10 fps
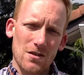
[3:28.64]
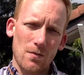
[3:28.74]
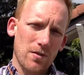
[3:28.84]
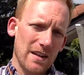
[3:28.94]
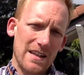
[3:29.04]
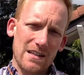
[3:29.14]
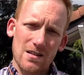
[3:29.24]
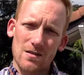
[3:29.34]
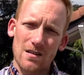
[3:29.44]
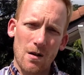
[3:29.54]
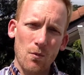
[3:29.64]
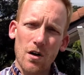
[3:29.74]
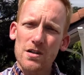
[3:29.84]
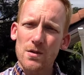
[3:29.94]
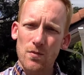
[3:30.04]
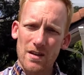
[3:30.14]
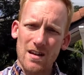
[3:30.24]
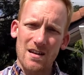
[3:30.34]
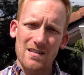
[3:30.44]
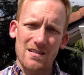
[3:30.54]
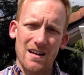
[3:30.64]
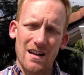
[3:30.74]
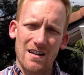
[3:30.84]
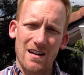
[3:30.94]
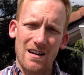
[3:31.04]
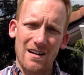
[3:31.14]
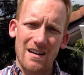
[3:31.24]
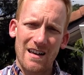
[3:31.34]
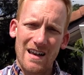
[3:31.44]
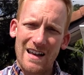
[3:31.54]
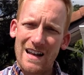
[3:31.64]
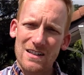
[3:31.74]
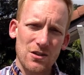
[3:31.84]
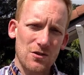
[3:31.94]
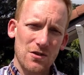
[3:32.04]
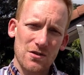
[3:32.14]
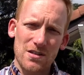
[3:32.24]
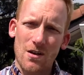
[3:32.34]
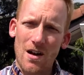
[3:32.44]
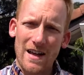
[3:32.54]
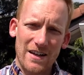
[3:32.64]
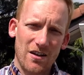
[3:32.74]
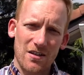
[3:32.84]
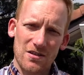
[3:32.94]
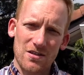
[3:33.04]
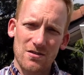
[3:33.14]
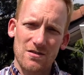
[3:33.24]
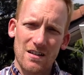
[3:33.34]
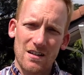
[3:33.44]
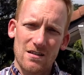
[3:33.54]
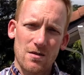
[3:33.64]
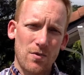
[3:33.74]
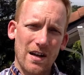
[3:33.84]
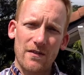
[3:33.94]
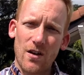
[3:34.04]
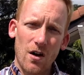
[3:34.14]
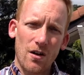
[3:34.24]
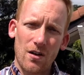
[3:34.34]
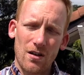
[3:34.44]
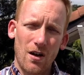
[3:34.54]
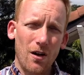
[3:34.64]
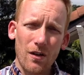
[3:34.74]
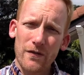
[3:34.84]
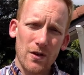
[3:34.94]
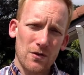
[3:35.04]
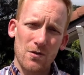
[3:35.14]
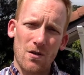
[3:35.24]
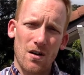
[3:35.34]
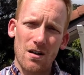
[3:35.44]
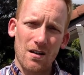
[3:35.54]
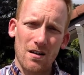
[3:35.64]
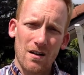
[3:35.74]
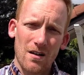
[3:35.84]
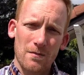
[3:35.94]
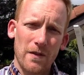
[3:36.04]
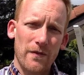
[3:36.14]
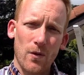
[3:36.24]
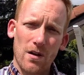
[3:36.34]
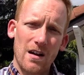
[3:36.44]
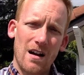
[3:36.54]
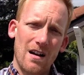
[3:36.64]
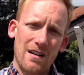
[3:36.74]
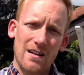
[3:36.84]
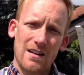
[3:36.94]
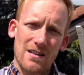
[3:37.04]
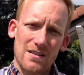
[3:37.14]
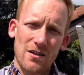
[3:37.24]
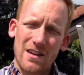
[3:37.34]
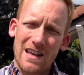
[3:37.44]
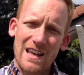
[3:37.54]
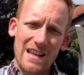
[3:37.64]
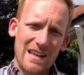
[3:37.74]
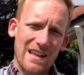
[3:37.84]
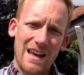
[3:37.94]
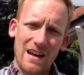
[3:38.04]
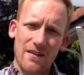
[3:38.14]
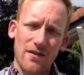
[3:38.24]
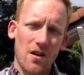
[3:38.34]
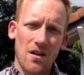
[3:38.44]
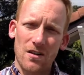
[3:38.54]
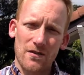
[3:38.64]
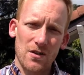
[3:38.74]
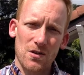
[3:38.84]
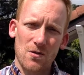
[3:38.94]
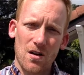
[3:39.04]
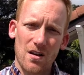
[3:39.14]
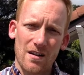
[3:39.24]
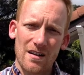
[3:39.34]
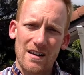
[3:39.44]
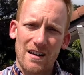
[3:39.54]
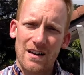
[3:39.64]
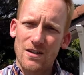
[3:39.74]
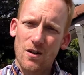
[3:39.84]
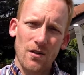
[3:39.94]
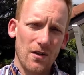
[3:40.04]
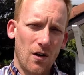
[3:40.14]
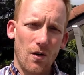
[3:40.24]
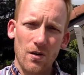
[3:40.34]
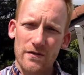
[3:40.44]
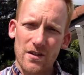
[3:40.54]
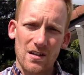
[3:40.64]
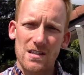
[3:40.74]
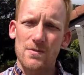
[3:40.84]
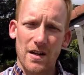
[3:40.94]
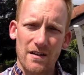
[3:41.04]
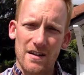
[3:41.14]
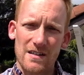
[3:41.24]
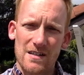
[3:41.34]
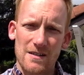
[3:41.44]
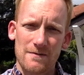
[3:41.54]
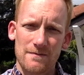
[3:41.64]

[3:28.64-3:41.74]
please come worship with us, and as you do so, I encourage you to bring all of who you are before God, so that He can care for all of who you are in the whole of your experience.